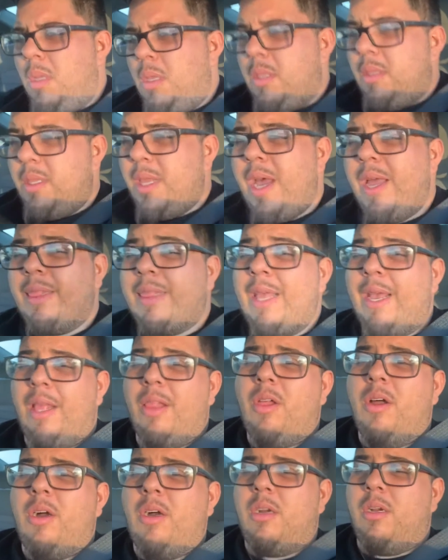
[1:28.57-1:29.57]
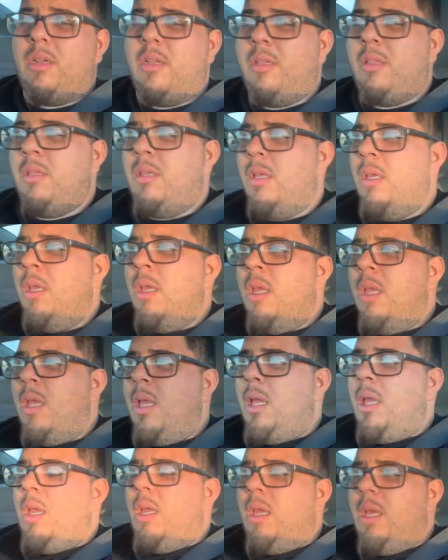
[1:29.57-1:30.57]
not that
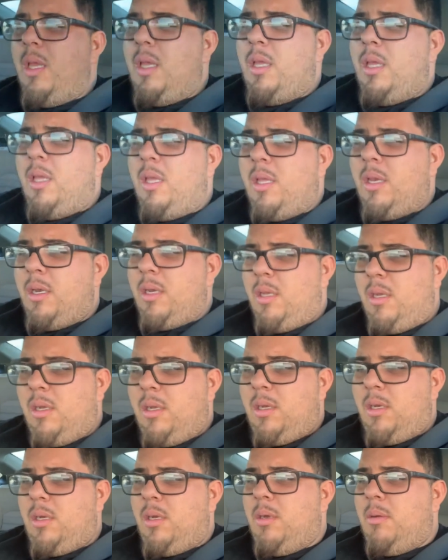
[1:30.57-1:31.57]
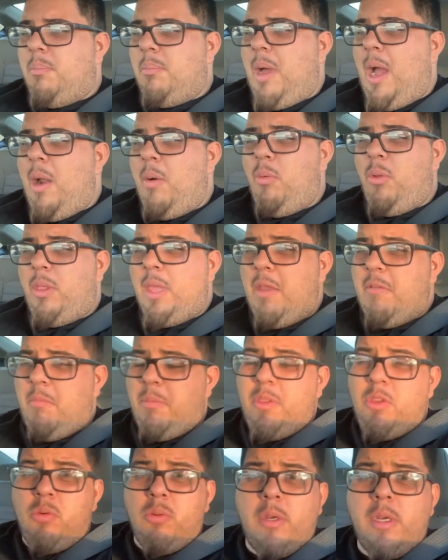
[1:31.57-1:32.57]
long. And um, I really haven't
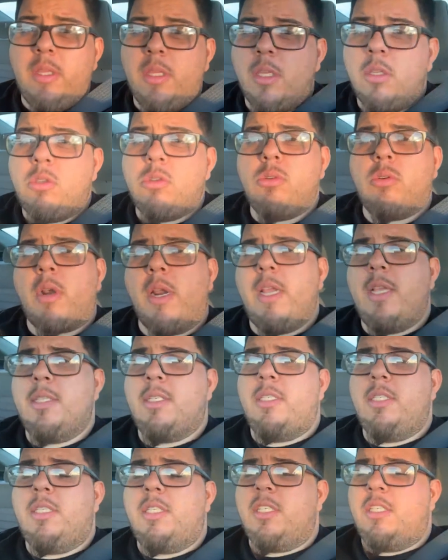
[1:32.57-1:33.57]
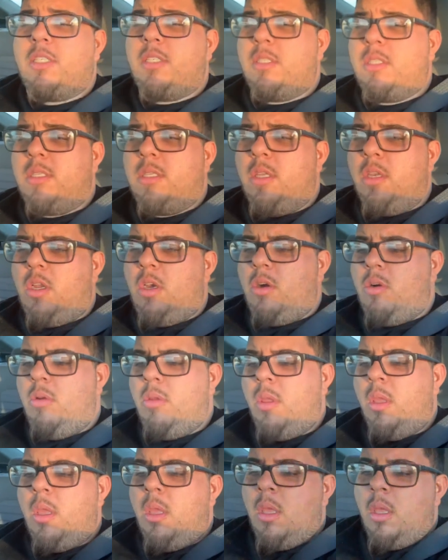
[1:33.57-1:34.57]
been doing anything too crazy. Just you know,
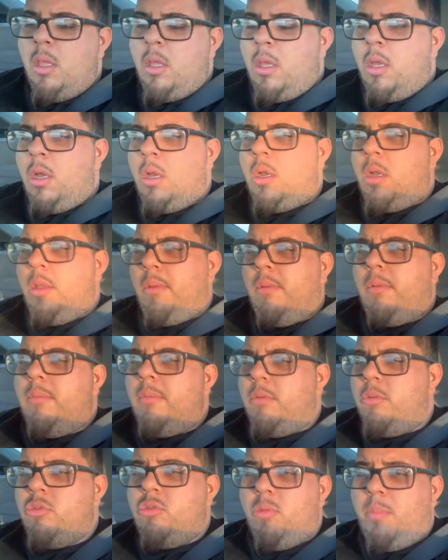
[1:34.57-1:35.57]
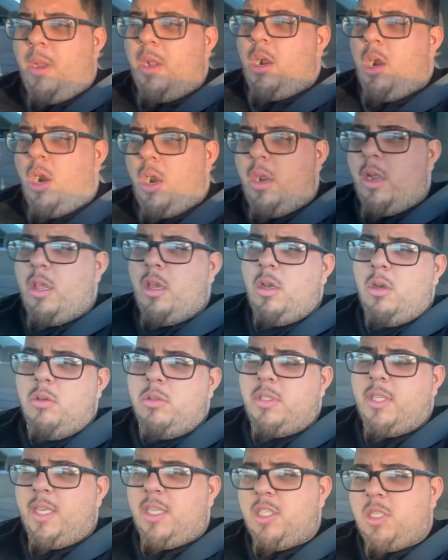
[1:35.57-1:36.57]
doing my cardio,
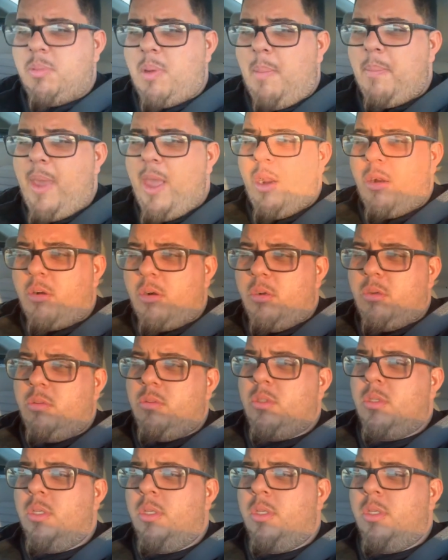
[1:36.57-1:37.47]
sticking to my macros.